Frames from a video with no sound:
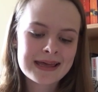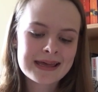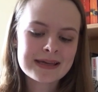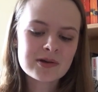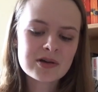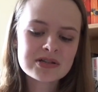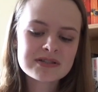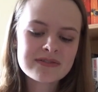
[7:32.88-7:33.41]

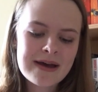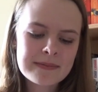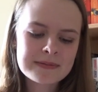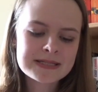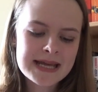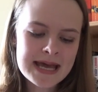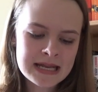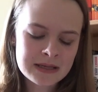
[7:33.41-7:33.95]
It could have
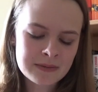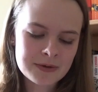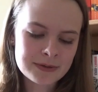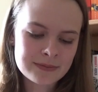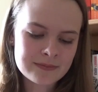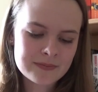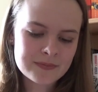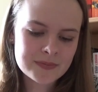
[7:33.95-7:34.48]
happened to
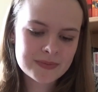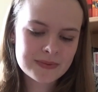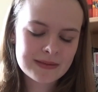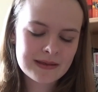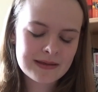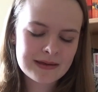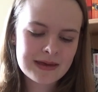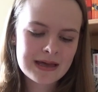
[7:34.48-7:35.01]
anyone.
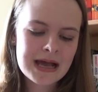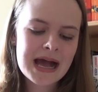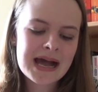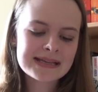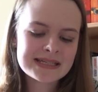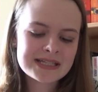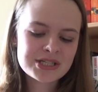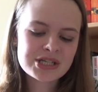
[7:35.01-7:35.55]

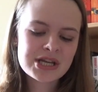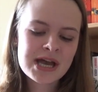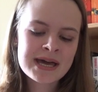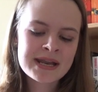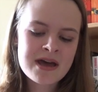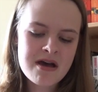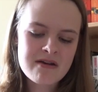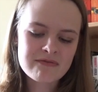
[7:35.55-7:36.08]
Aisha
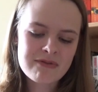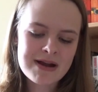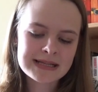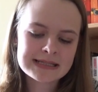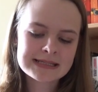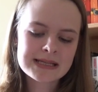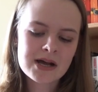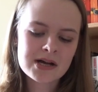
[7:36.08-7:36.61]
and her
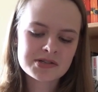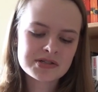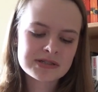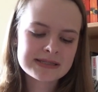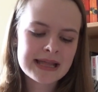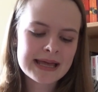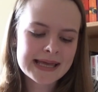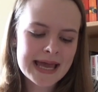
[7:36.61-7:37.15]
friends are
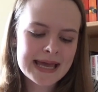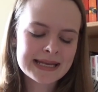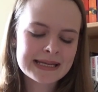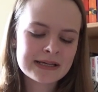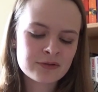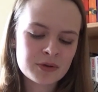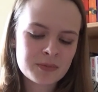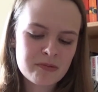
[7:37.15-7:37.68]
just like
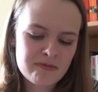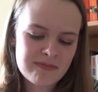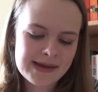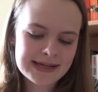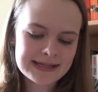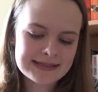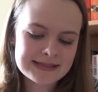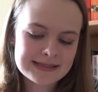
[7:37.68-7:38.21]
any group of
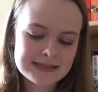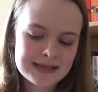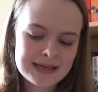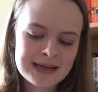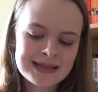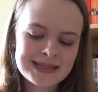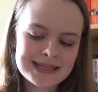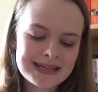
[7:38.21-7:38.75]
mates.
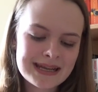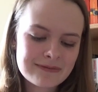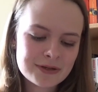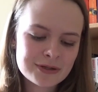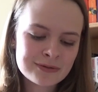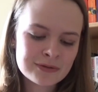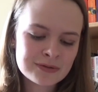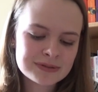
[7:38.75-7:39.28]
They never
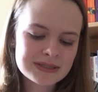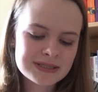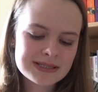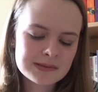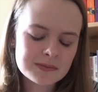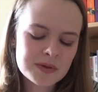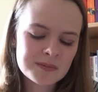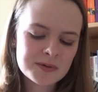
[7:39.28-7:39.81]
thought that
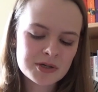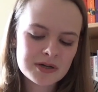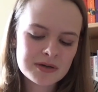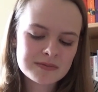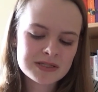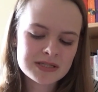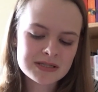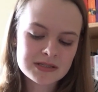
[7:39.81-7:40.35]
someone would
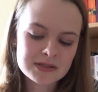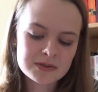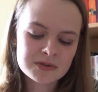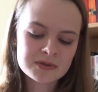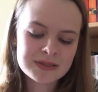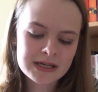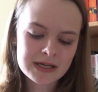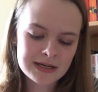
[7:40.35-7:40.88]
come to the school
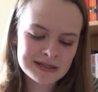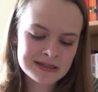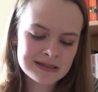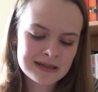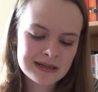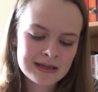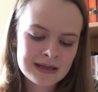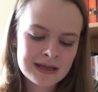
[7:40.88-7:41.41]
with a
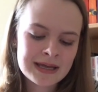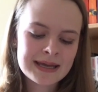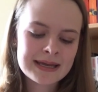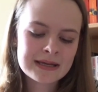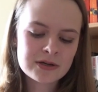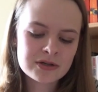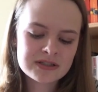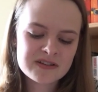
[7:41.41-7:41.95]
gun.
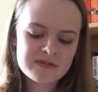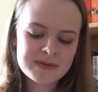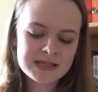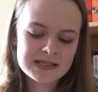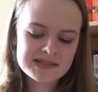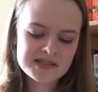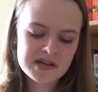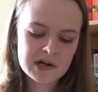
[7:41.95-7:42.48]
It could have been
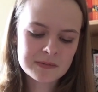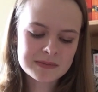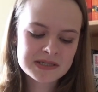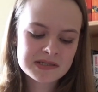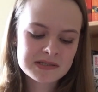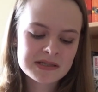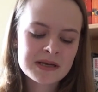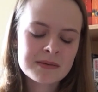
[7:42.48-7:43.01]

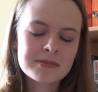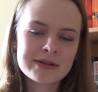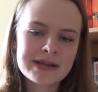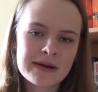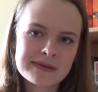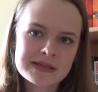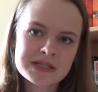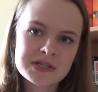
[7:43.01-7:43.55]
stopped, but
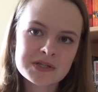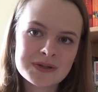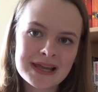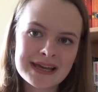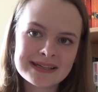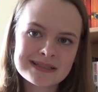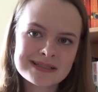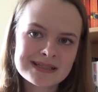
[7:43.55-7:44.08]
now it's too
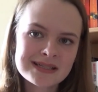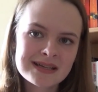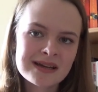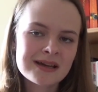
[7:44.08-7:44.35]
late.